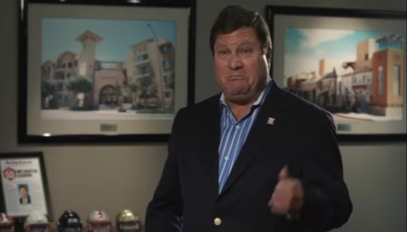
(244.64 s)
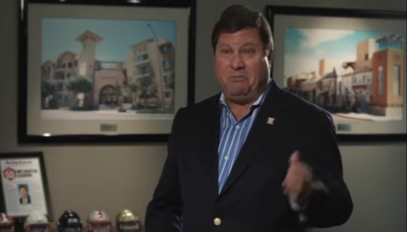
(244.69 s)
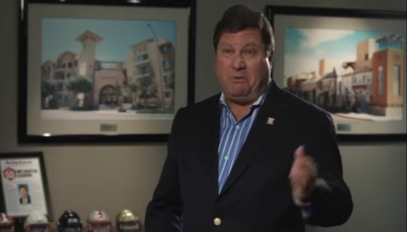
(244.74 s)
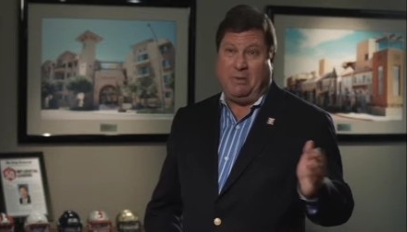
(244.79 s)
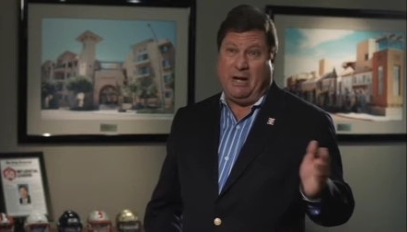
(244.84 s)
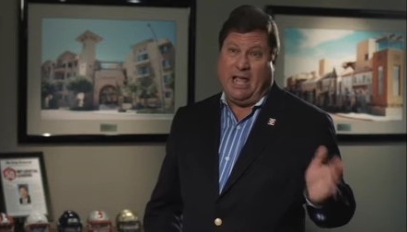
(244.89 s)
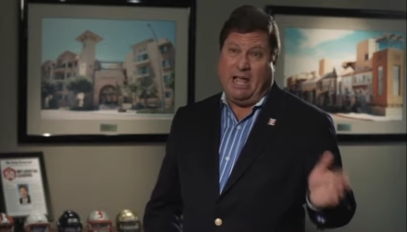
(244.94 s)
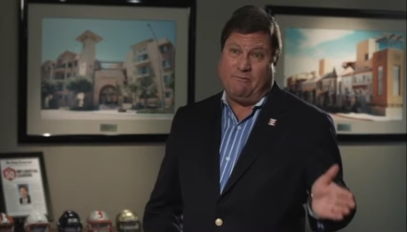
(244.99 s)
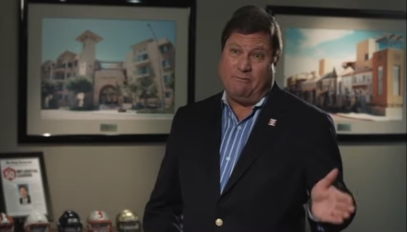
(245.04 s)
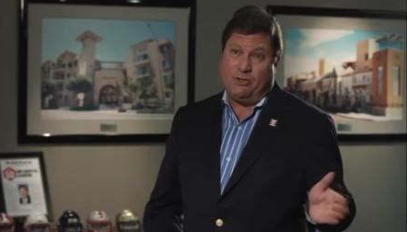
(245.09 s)
from
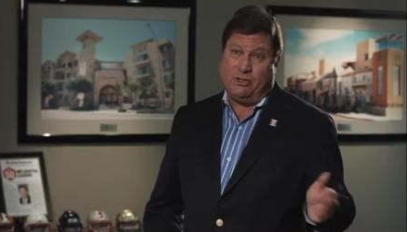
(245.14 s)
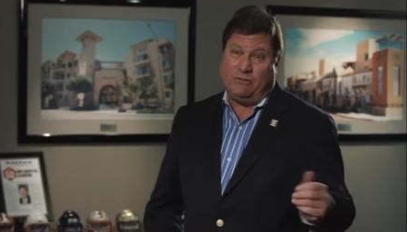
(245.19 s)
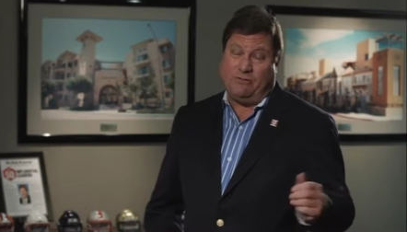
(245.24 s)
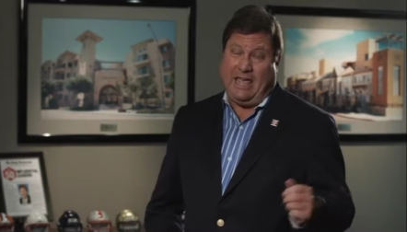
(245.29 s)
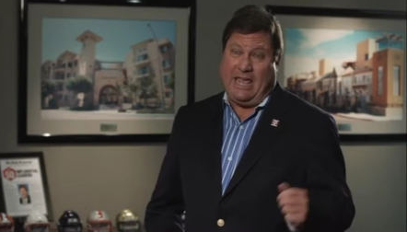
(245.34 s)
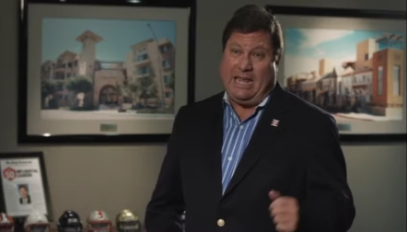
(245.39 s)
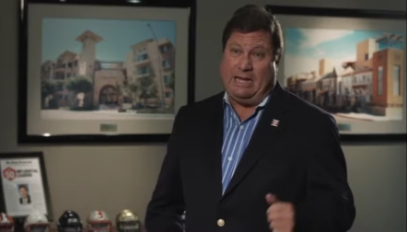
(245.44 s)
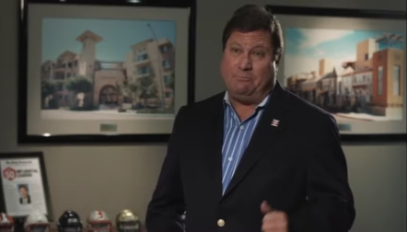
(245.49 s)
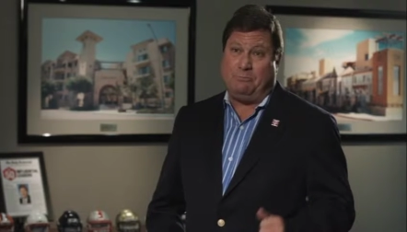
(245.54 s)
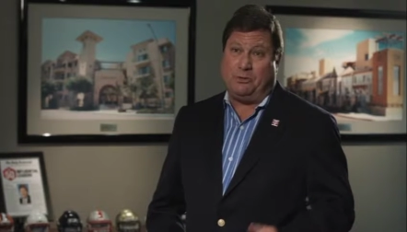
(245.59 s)
an average of
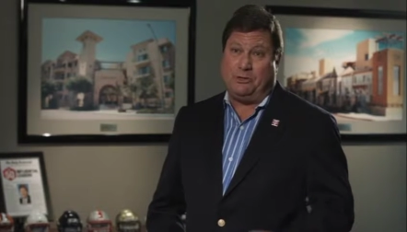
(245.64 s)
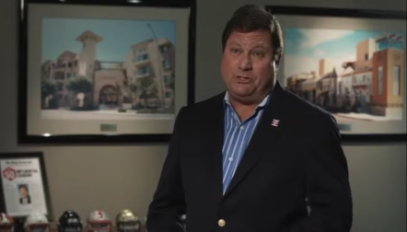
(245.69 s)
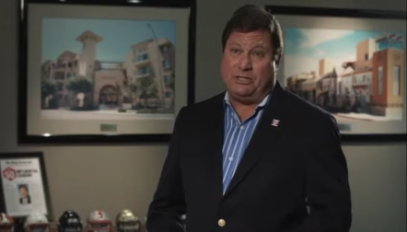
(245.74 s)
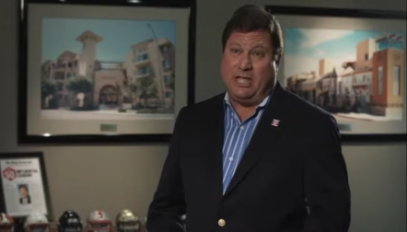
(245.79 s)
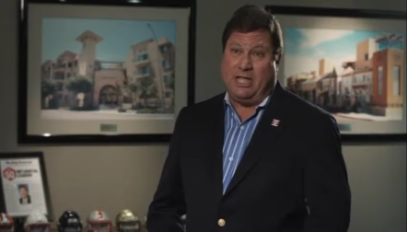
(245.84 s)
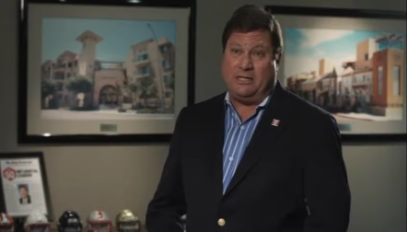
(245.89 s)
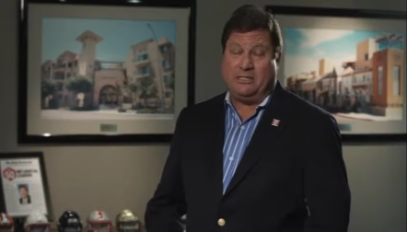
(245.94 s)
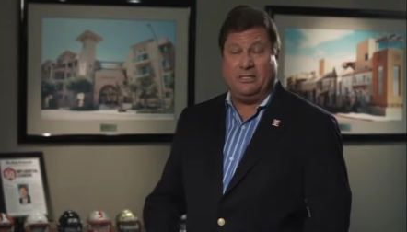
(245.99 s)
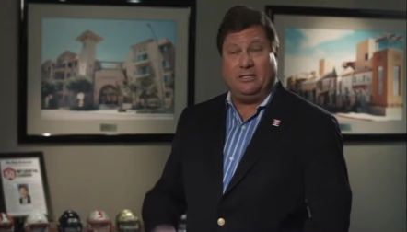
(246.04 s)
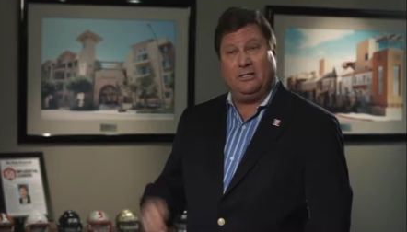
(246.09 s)

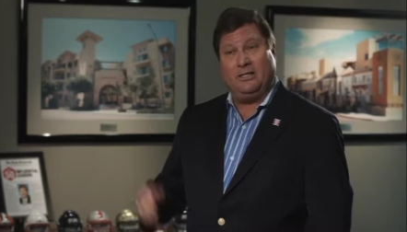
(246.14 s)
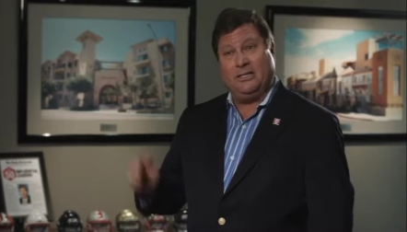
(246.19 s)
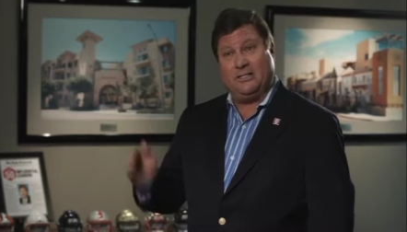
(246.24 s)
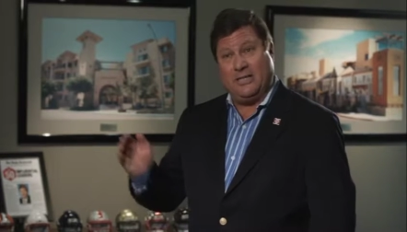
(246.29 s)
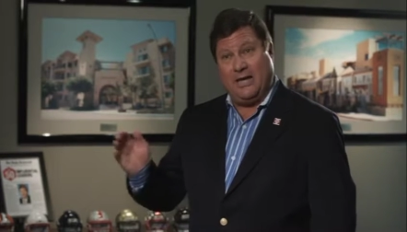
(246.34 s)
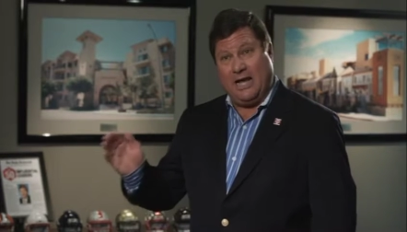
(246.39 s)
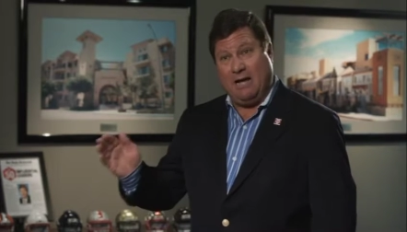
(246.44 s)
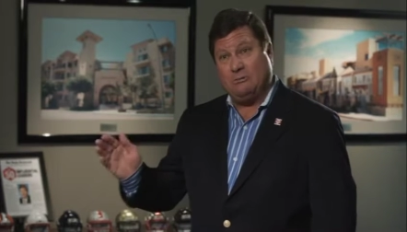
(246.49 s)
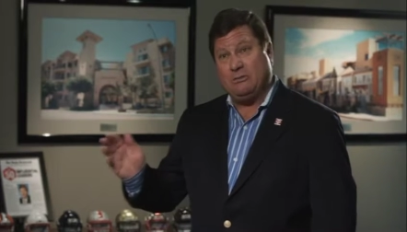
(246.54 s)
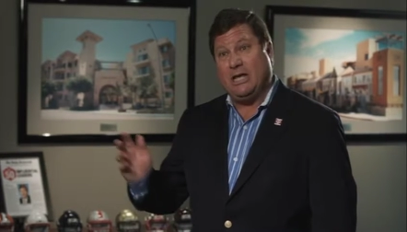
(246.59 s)
8%
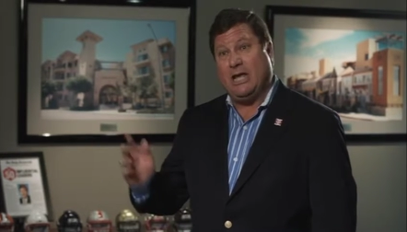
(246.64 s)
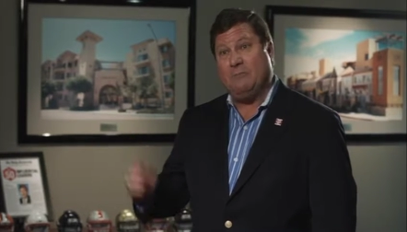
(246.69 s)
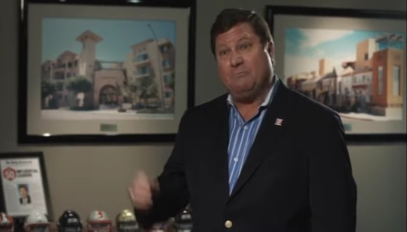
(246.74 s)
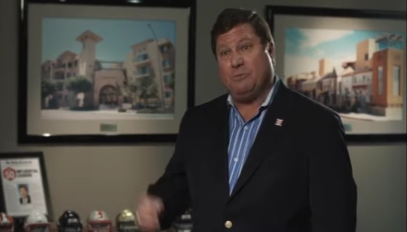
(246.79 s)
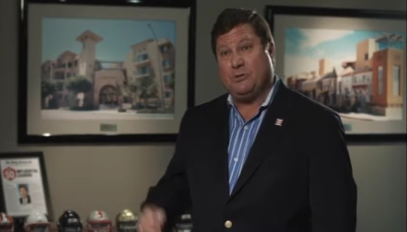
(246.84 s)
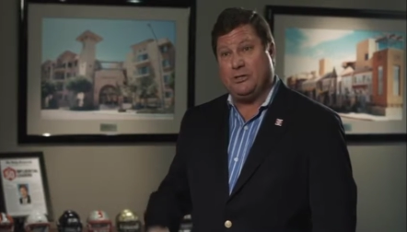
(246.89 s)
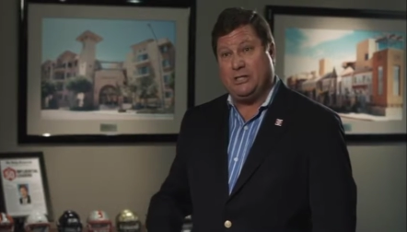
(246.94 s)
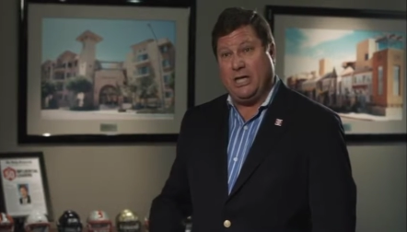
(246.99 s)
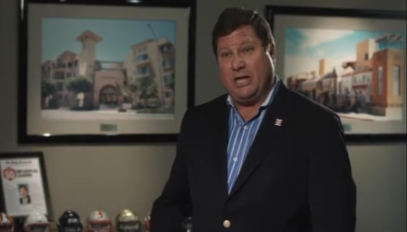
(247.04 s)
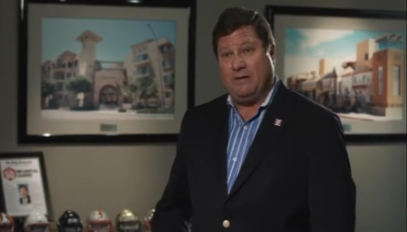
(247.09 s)
to now
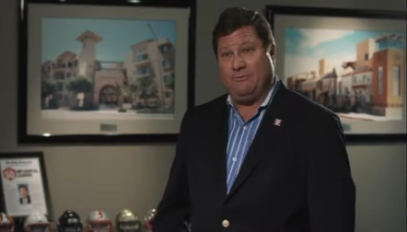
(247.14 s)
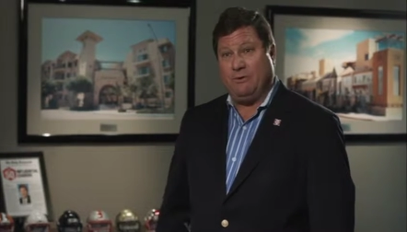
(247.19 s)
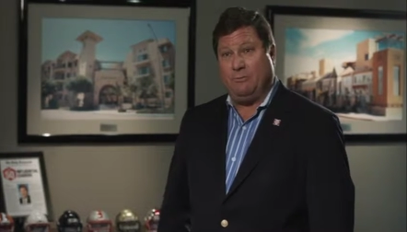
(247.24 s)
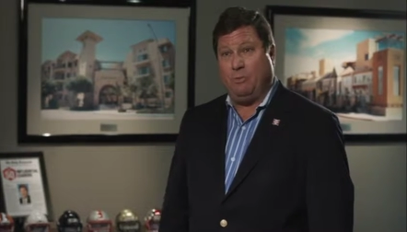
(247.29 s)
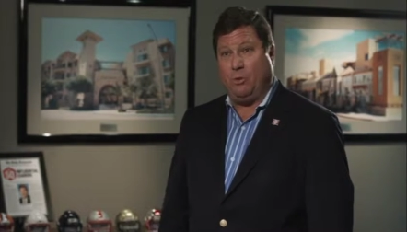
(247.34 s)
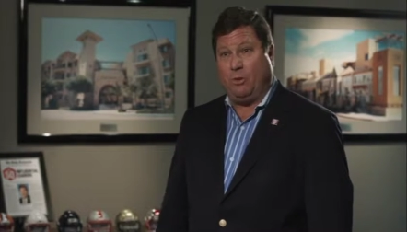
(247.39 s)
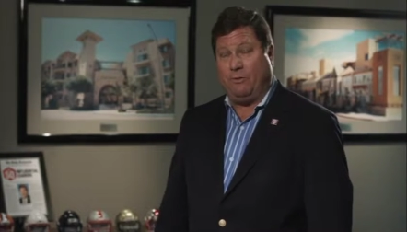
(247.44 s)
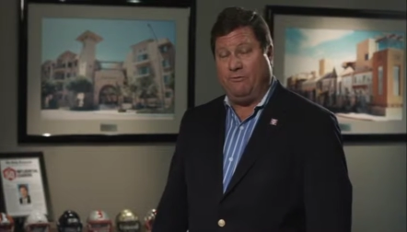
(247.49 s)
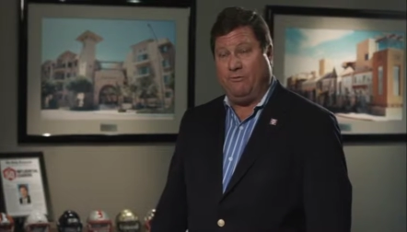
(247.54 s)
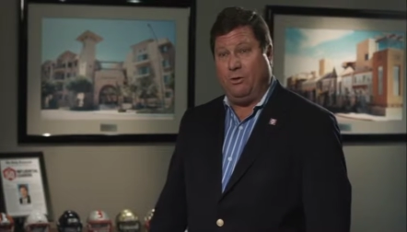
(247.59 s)
10% of a
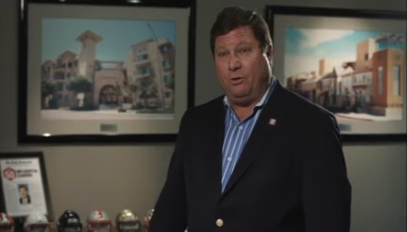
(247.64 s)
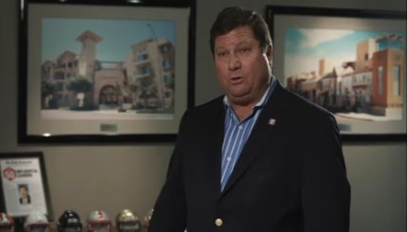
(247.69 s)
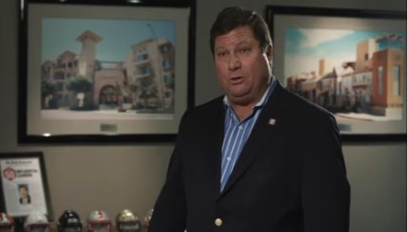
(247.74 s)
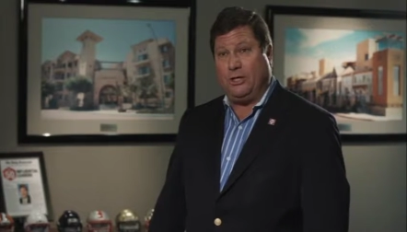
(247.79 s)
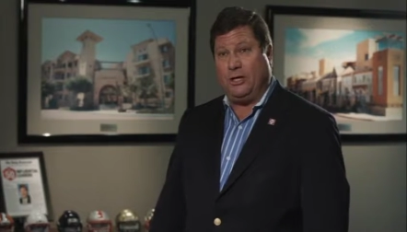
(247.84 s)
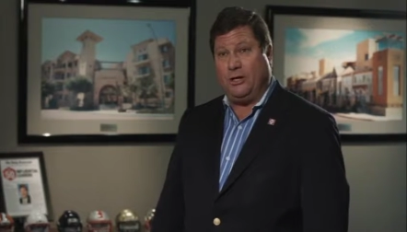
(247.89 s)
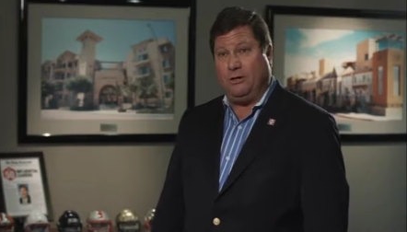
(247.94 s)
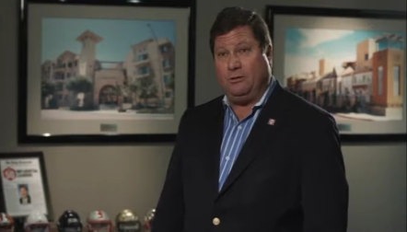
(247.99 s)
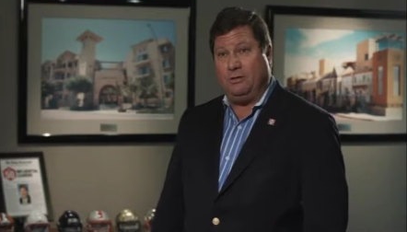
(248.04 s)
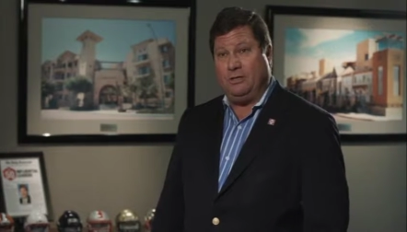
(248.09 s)

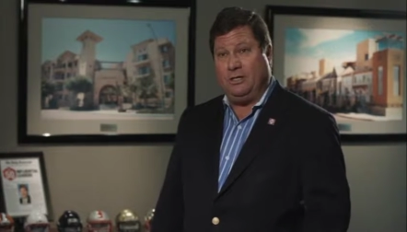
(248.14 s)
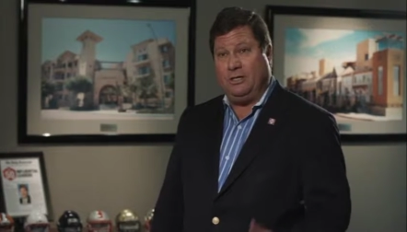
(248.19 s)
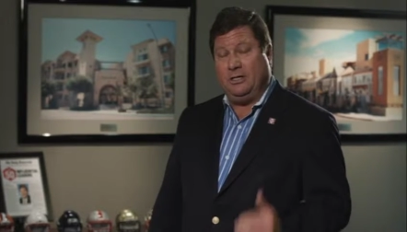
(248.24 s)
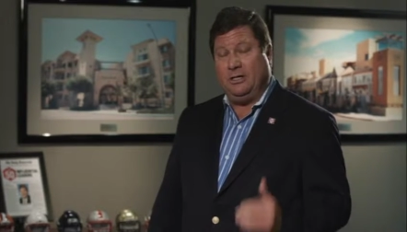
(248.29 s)
portfolio.